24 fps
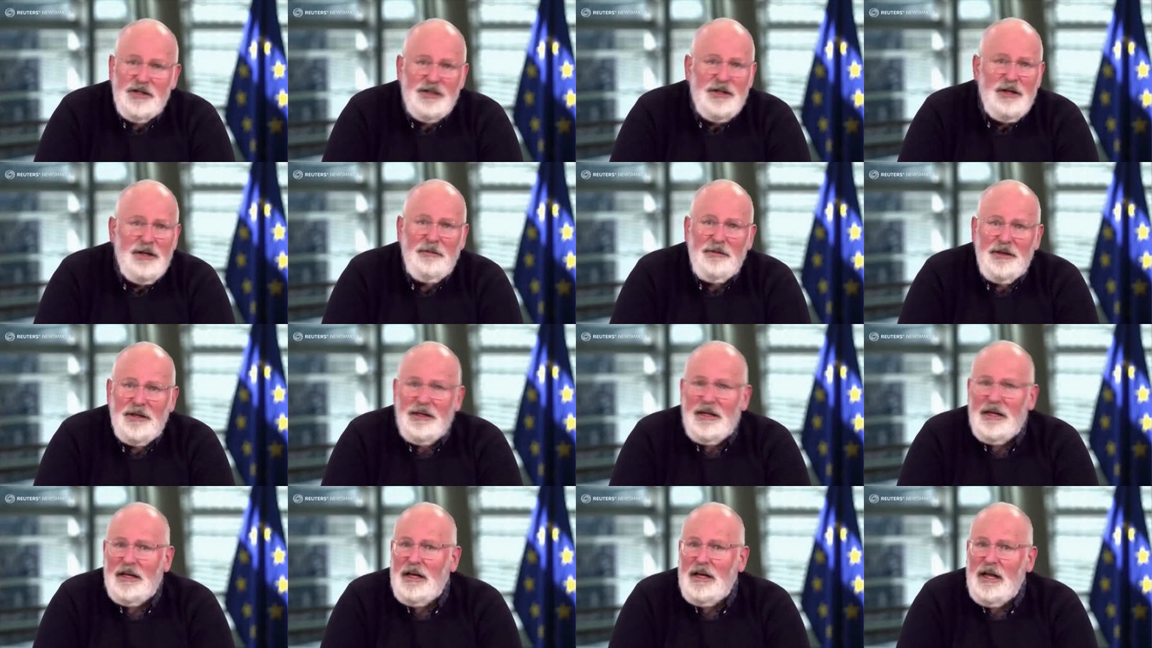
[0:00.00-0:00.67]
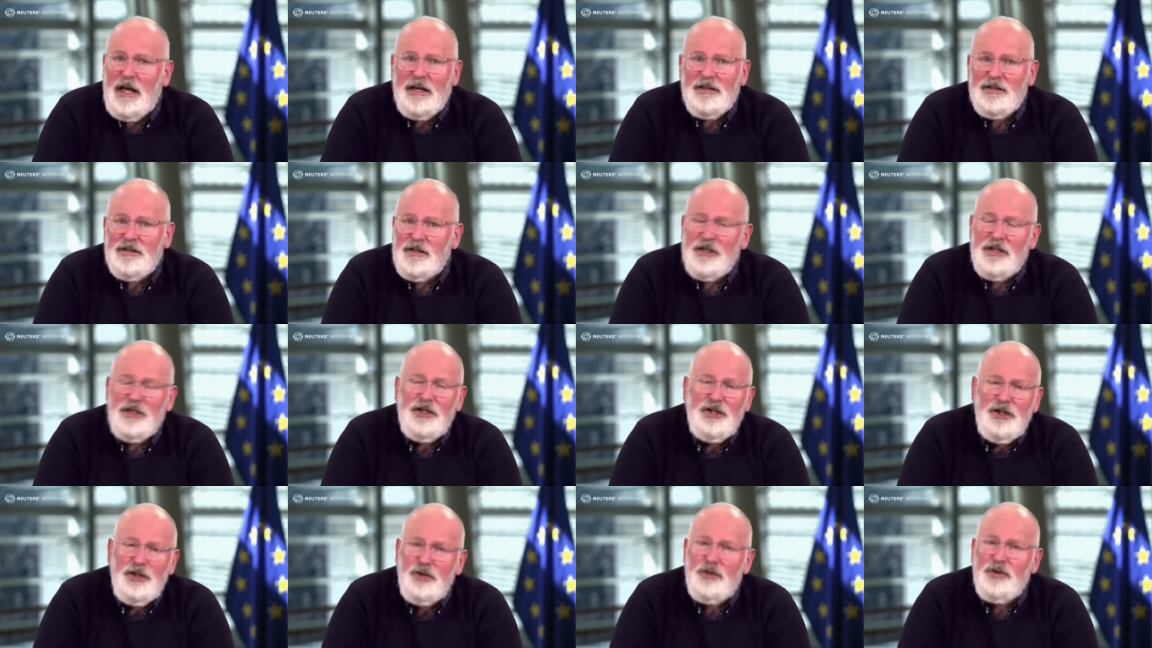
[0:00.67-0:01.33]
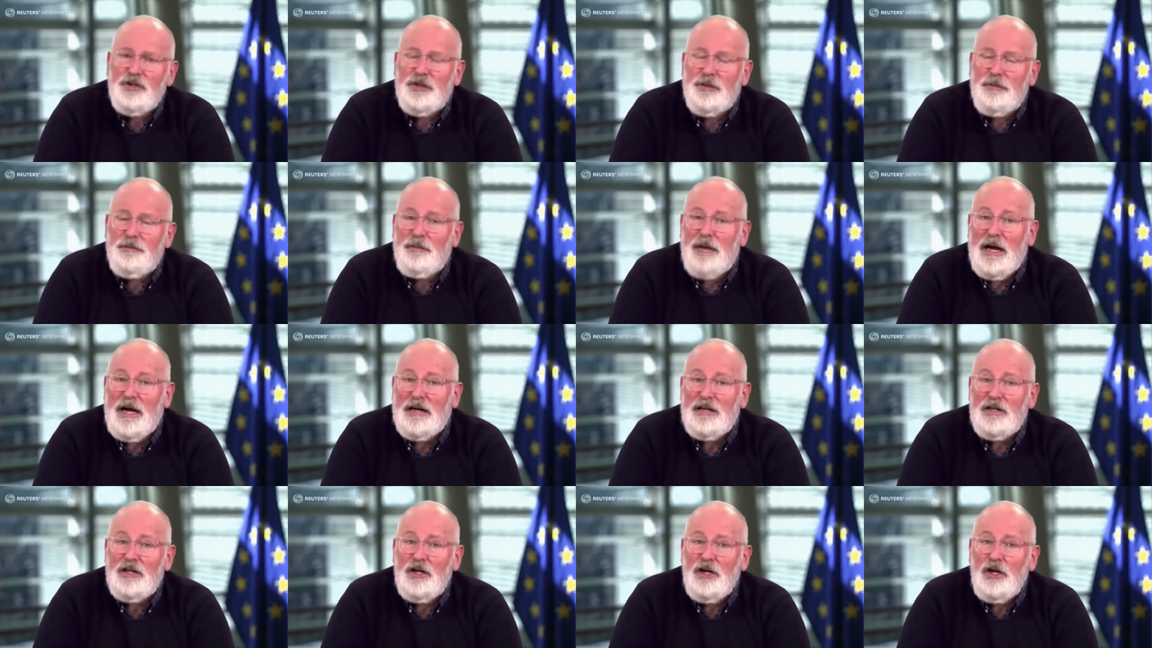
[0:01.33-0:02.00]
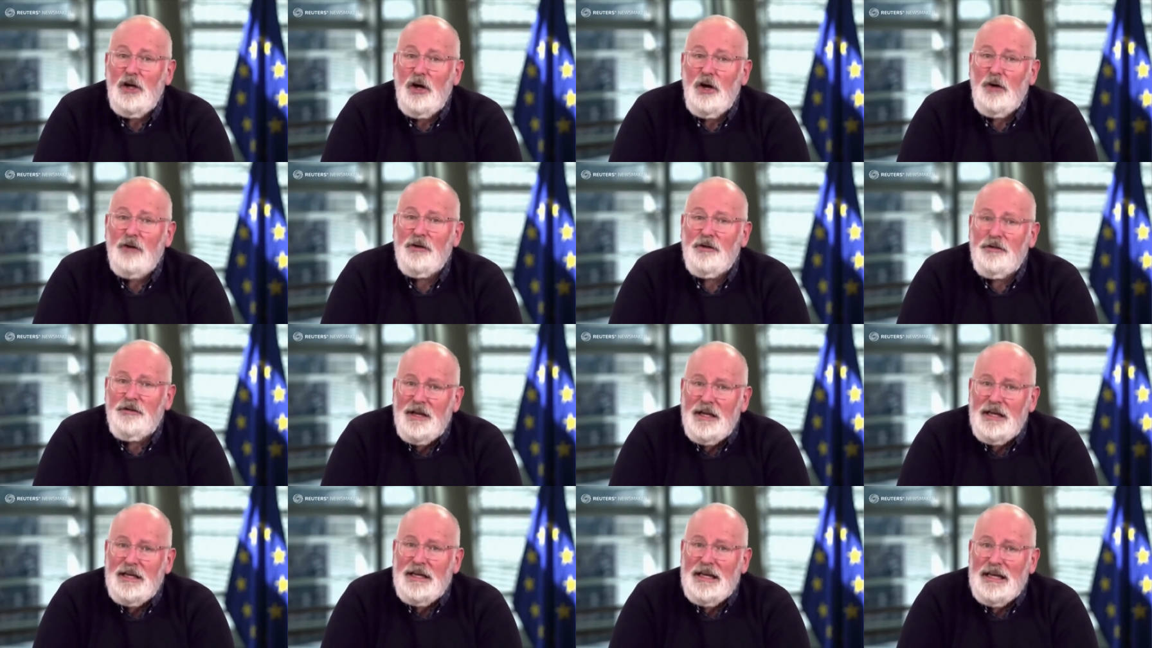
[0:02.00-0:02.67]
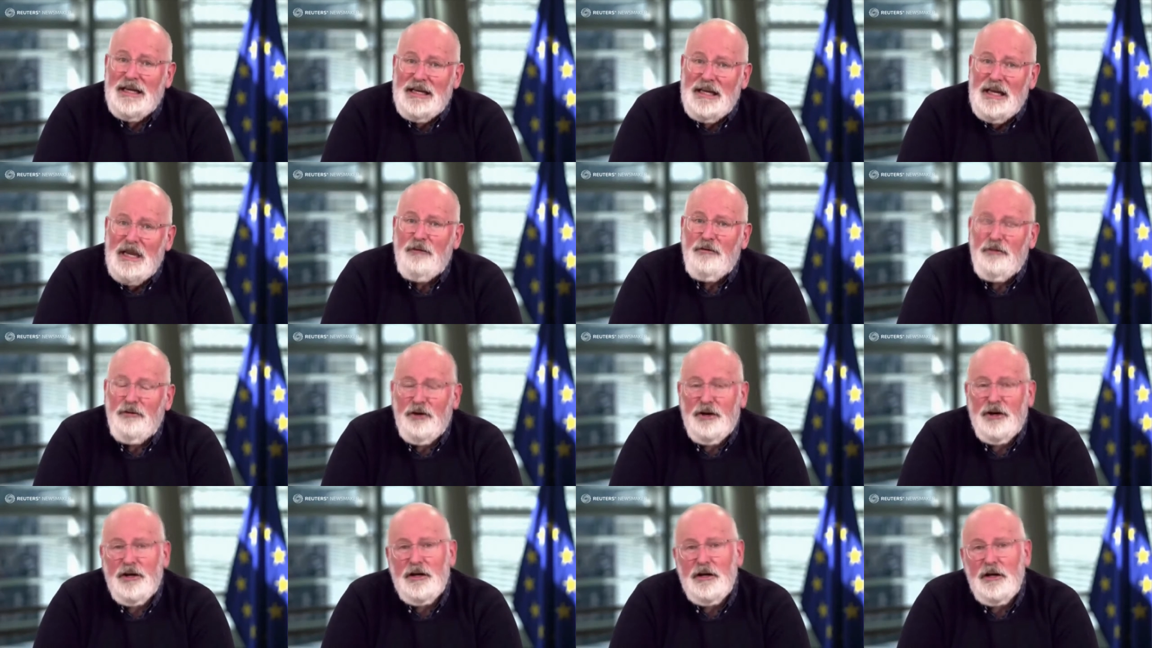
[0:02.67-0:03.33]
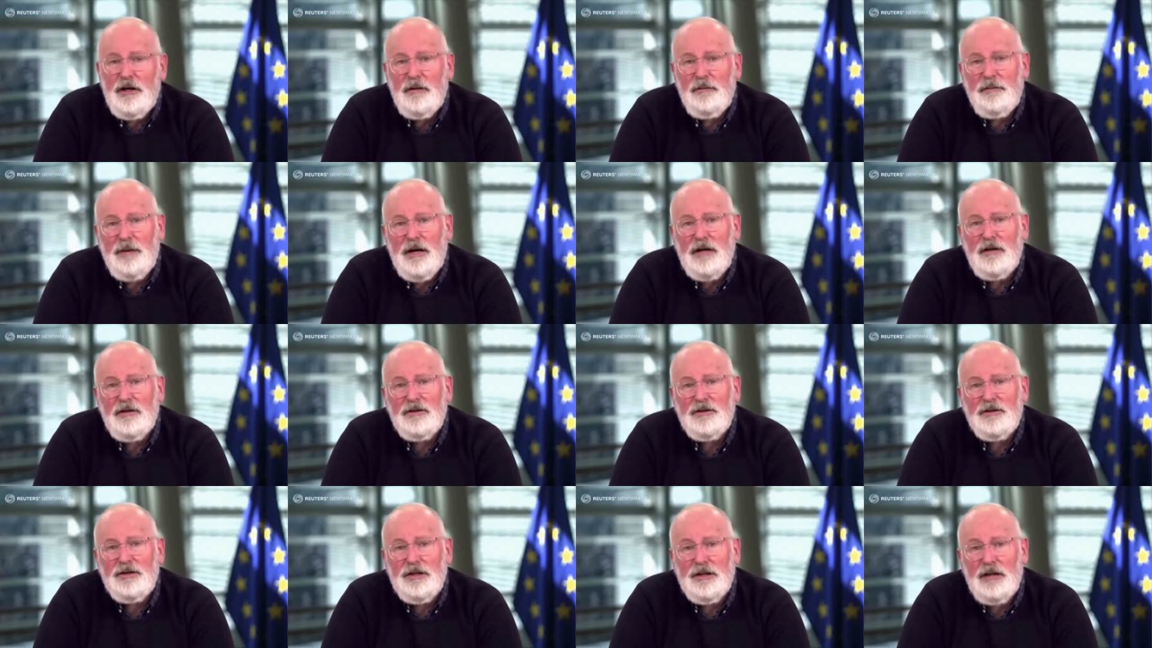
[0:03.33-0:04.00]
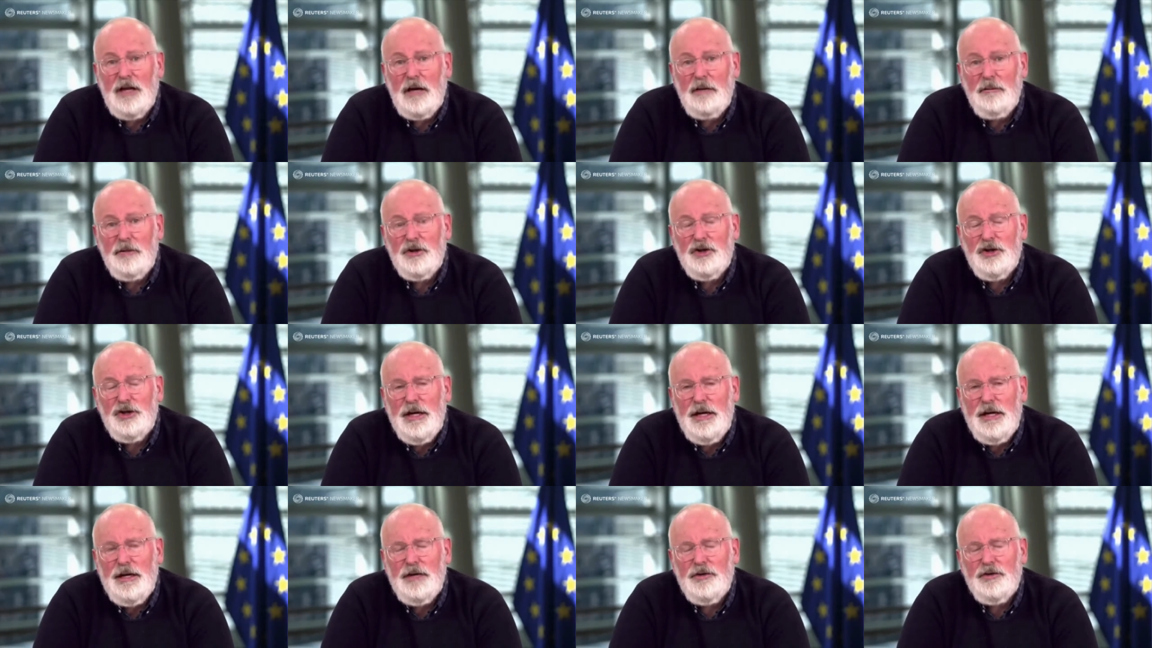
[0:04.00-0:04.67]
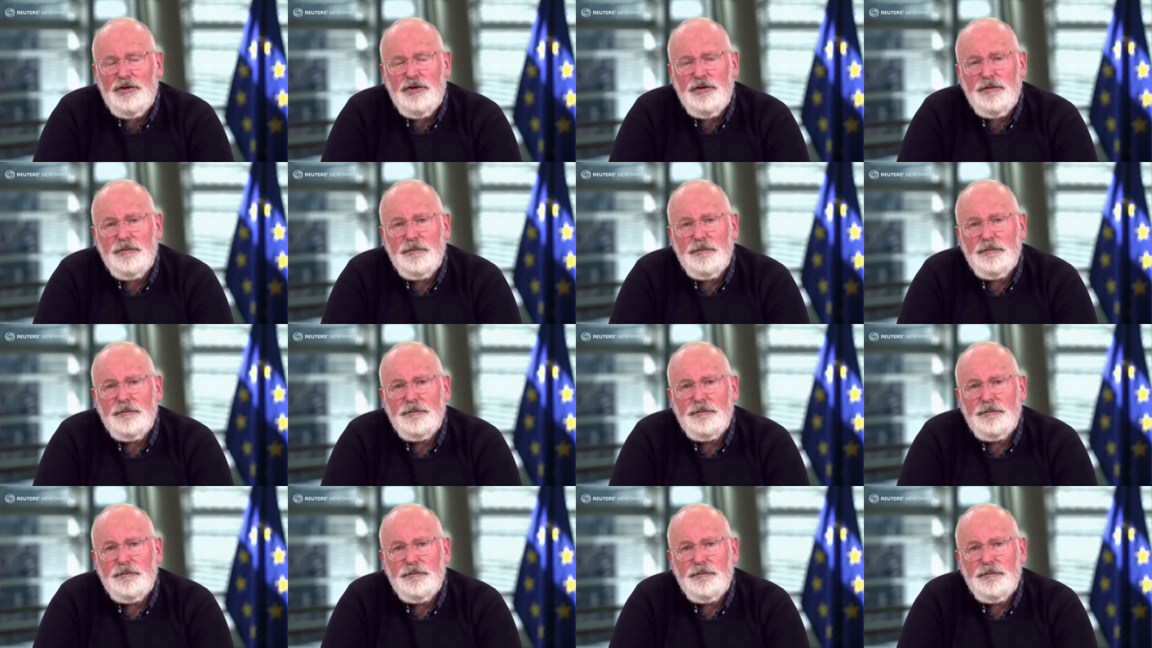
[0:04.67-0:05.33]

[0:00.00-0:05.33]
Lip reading: It's something that has a huge impact on the thinking in Africa about climate change.